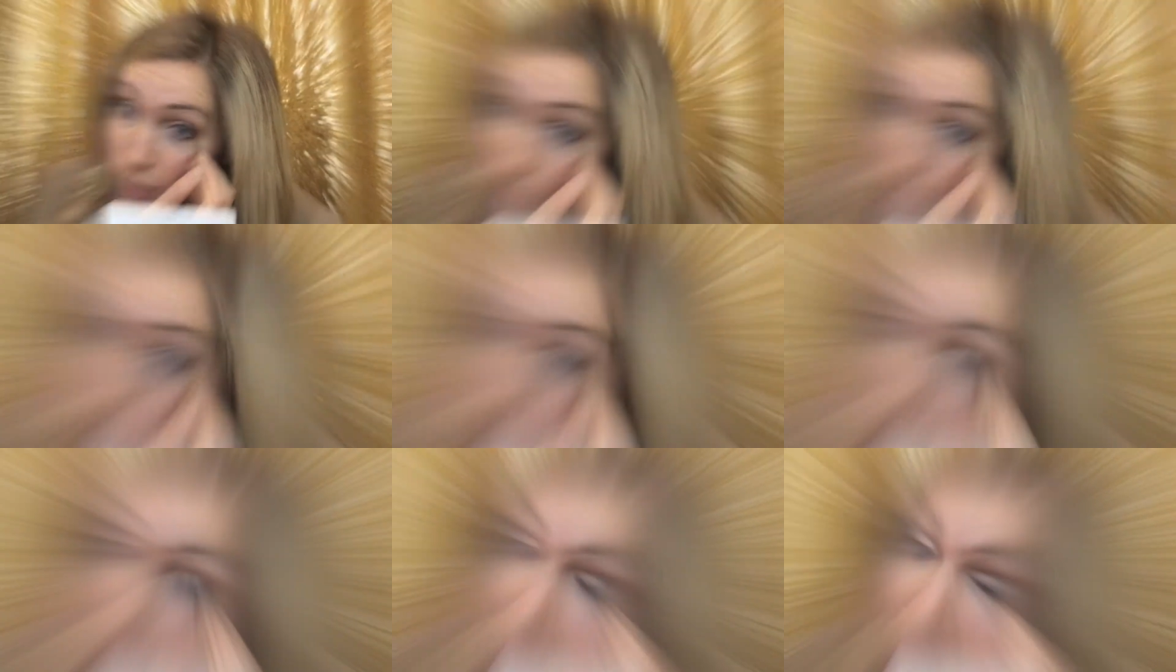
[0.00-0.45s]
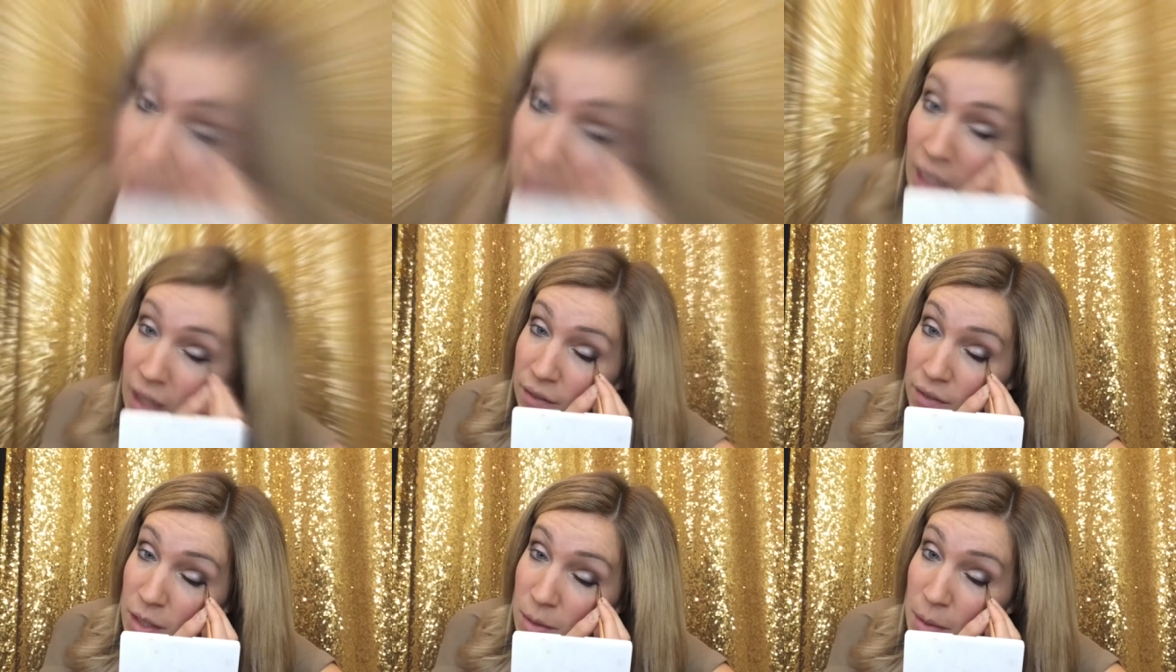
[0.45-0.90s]
It doesn't
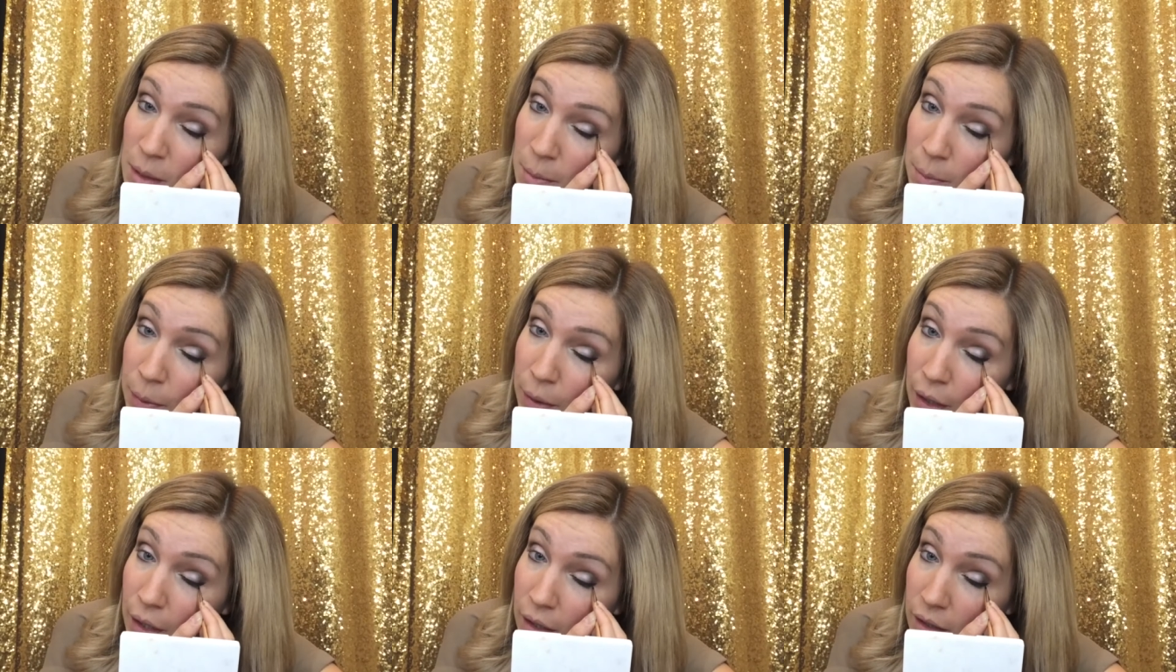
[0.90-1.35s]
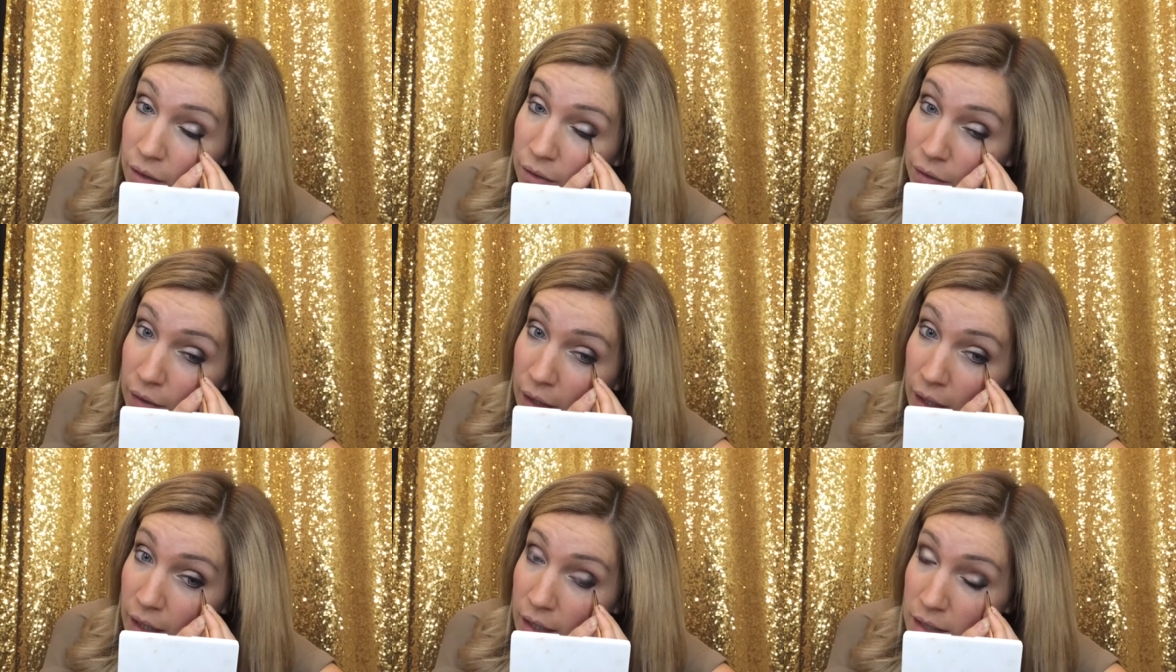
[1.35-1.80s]
have to be
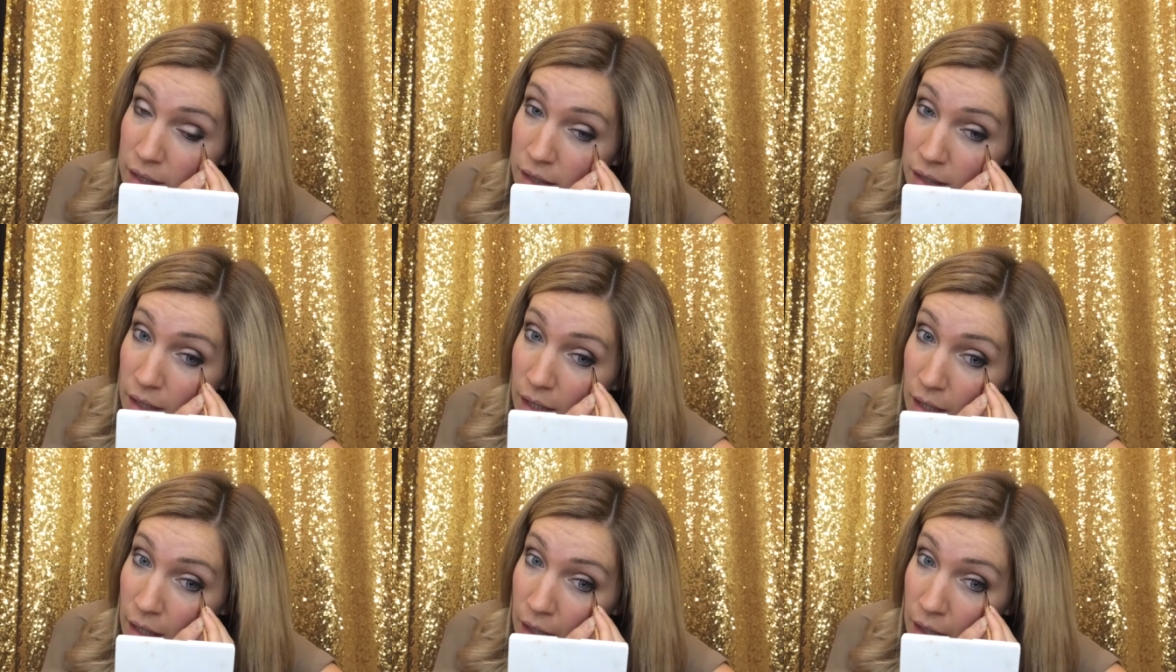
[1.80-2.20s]
perfect,